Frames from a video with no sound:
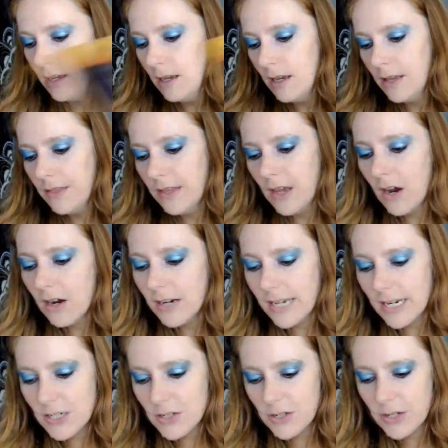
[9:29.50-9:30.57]
The
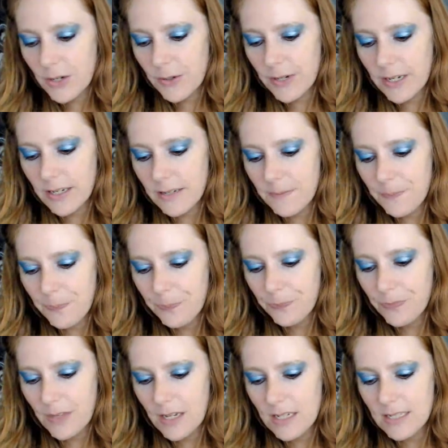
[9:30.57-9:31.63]
Archangel Uriel
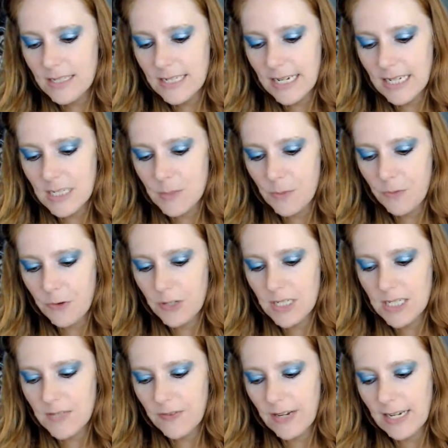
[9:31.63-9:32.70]
stands before the
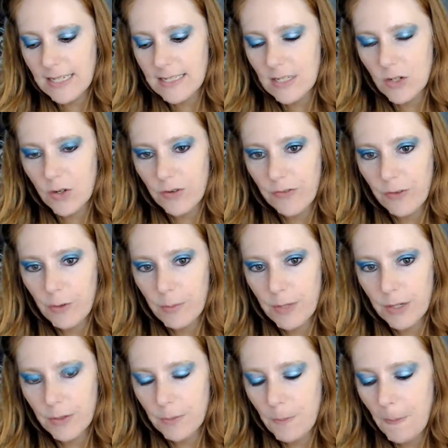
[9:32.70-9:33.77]
Sphinx under a full
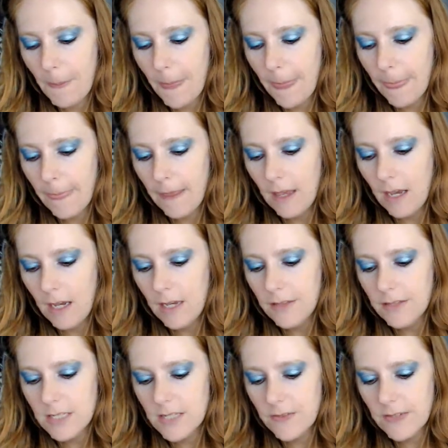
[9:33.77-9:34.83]
moon.
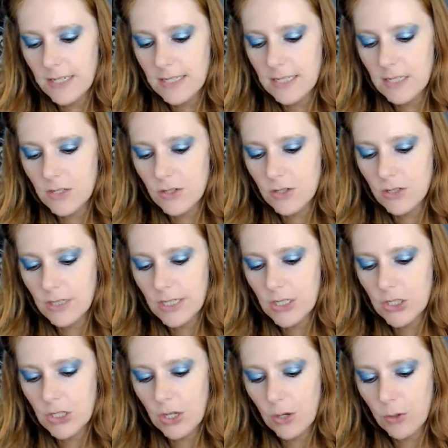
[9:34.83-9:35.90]
The Sphinx is usually
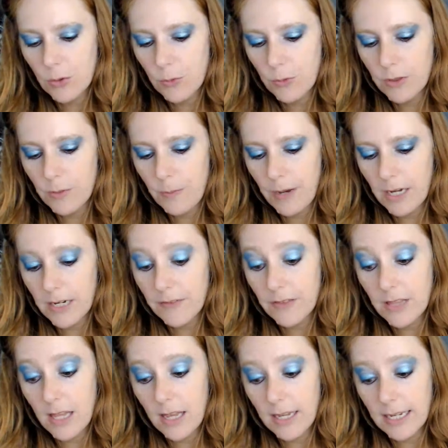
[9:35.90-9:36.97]
shown with the body of a
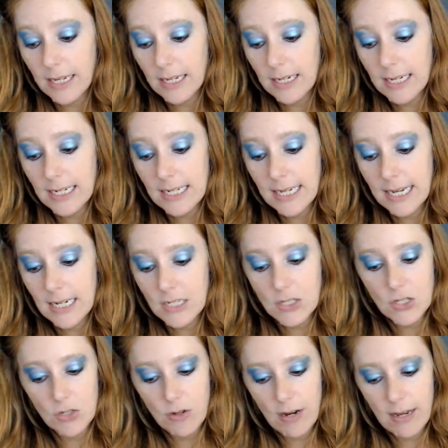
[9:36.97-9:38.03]
lion, indicating
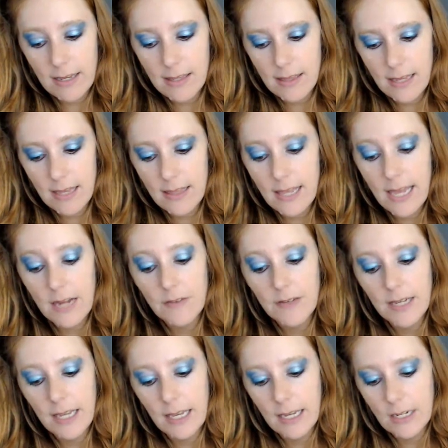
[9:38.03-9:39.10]
strength, and the head of a
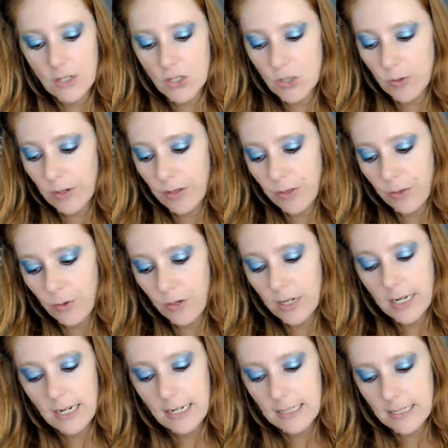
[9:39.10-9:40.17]
king, showing
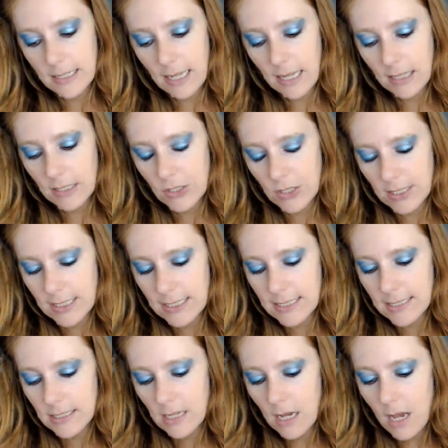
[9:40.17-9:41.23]
authority and
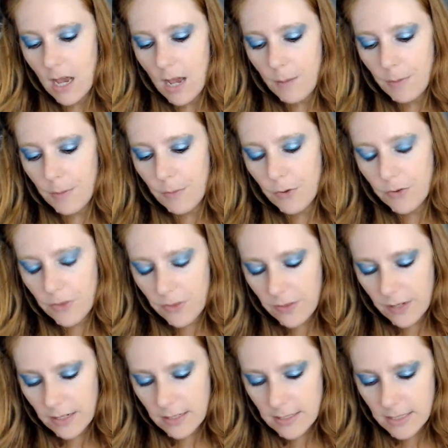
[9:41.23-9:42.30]
intelligence. But more than
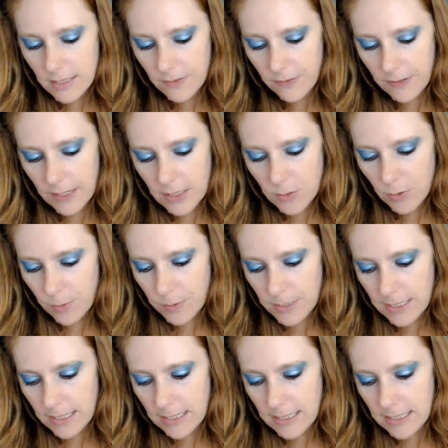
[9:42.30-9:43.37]
this, the Sphinx
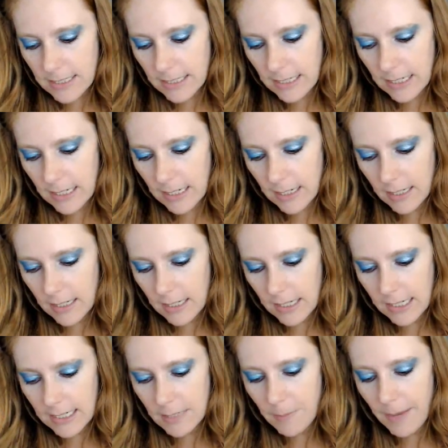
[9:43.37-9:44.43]
represents the
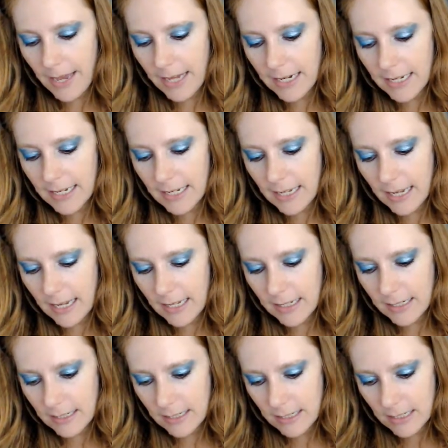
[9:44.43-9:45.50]
enigmatic
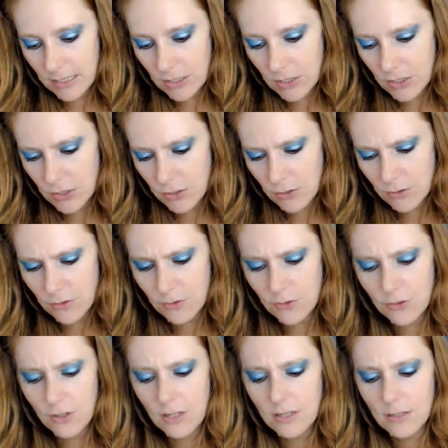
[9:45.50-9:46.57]
and
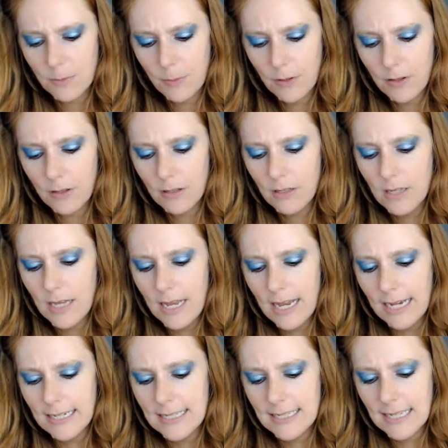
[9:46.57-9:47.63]
indestructible
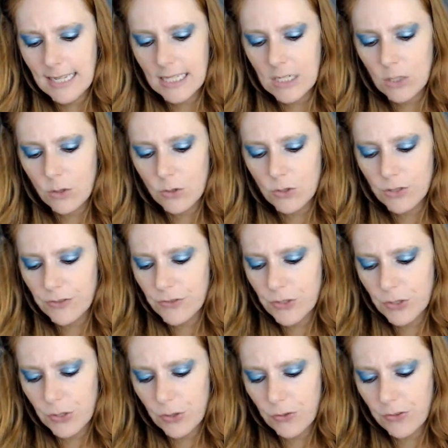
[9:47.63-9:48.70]
and silent holder of
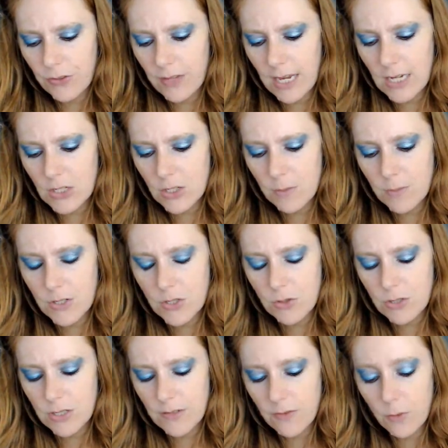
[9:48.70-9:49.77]
truth and the ancient
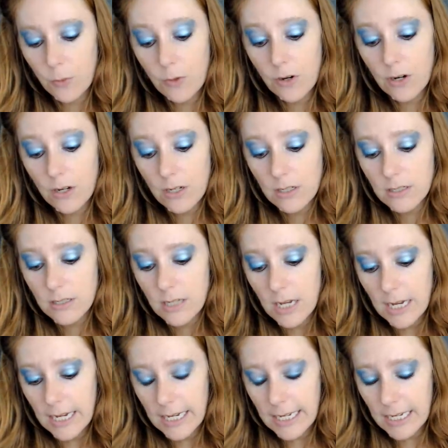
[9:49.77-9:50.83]
mysteries of the world.
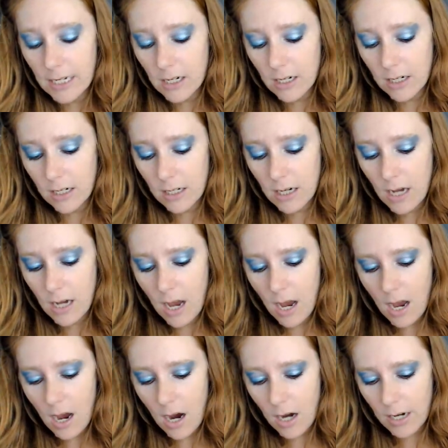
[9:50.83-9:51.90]
Here,
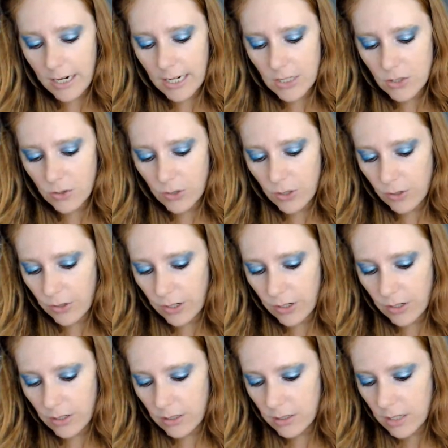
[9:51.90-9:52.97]
Archangel
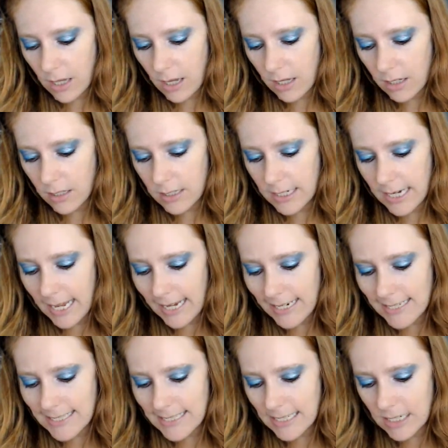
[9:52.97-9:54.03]
Uriel
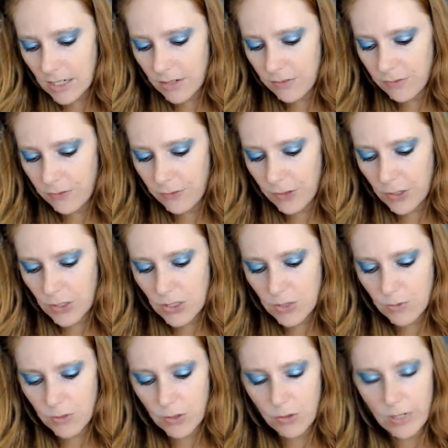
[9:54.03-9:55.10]
connects and confers
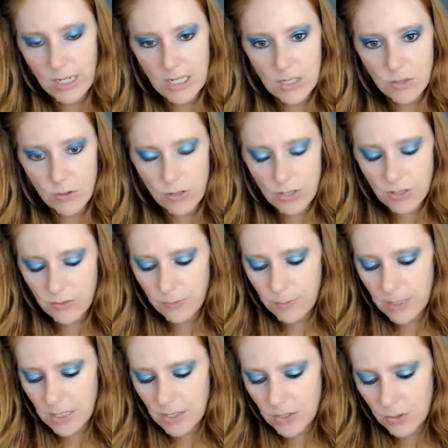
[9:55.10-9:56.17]
with the great source of
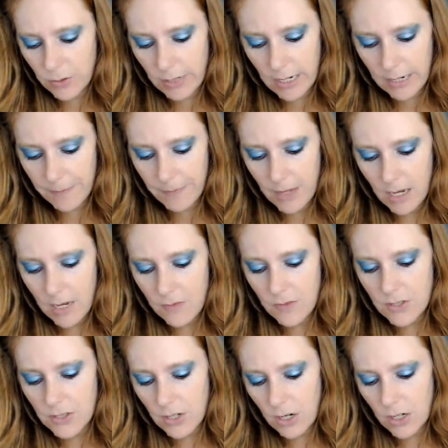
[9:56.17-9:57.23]
mystery.
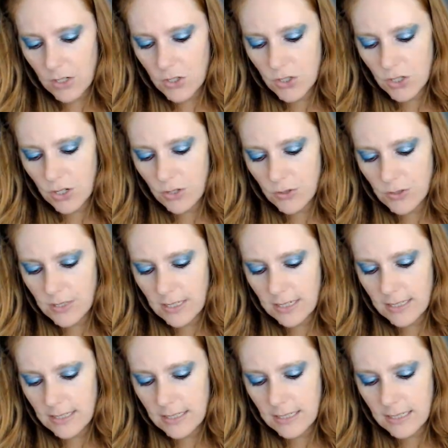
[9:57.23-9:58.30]
This card shows that
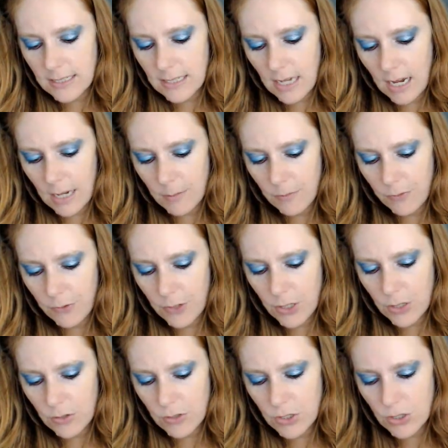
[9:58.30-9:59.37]
it's a time for
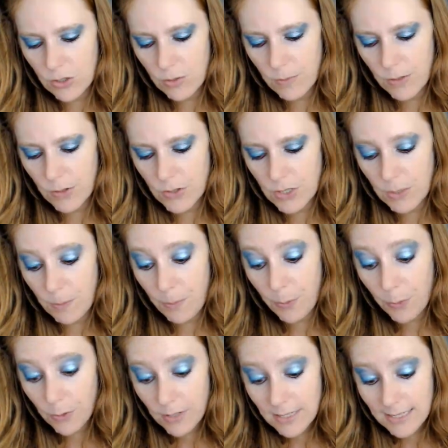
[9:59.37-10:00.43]
you to do the most
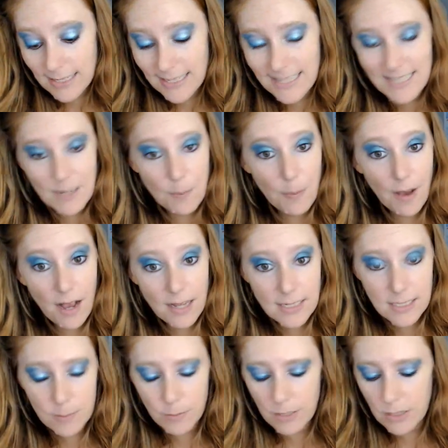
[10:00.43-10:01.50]
important and
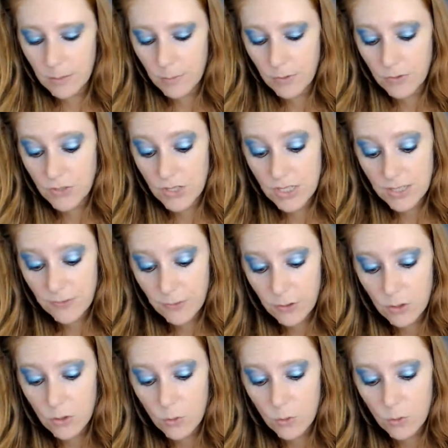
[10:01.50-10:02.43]
possibly the most difficult